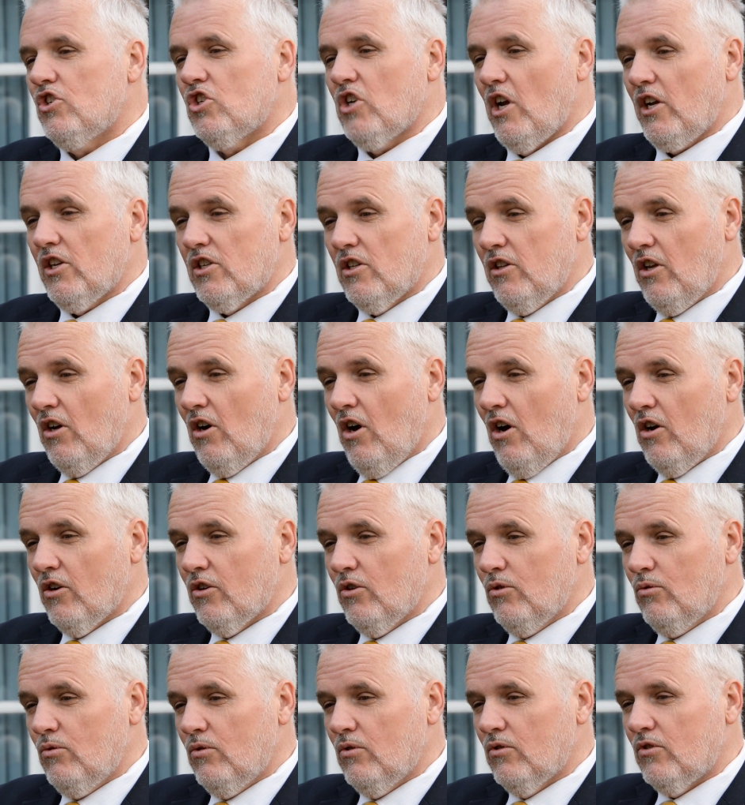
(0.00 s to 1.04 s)
Jason the
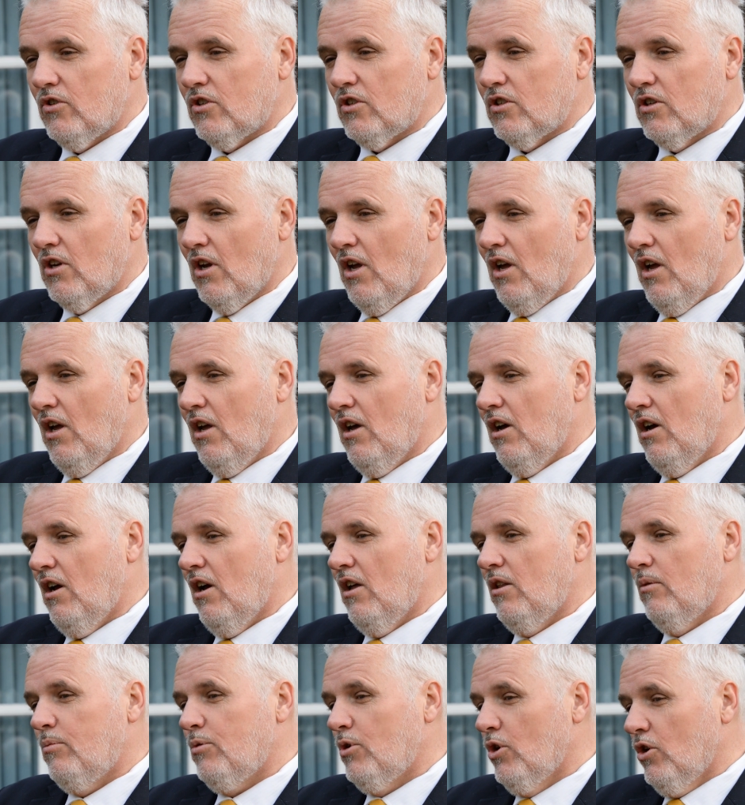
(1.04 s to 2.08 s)
Argonauts,
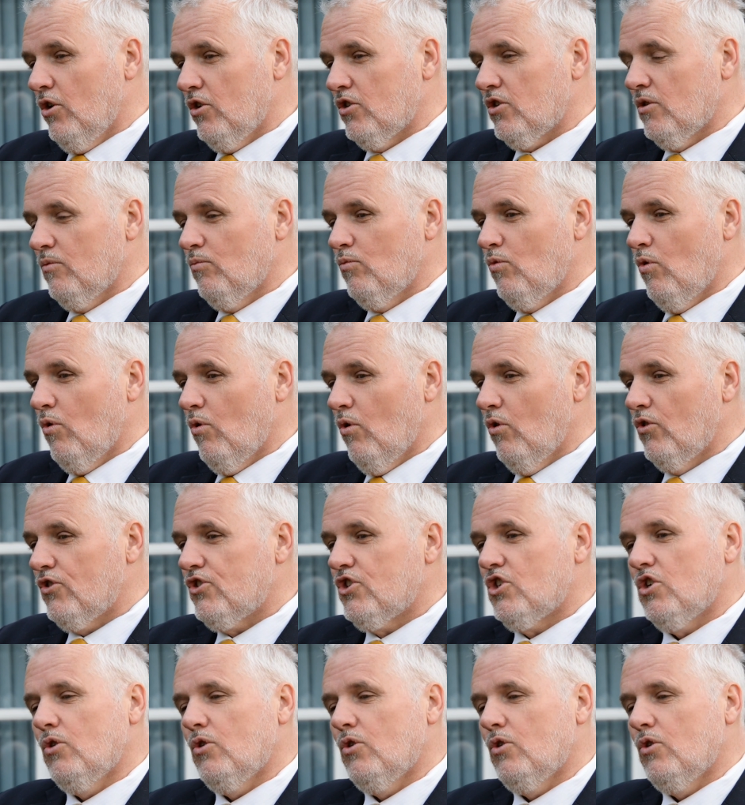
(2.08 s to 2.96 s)
the Persian Wars,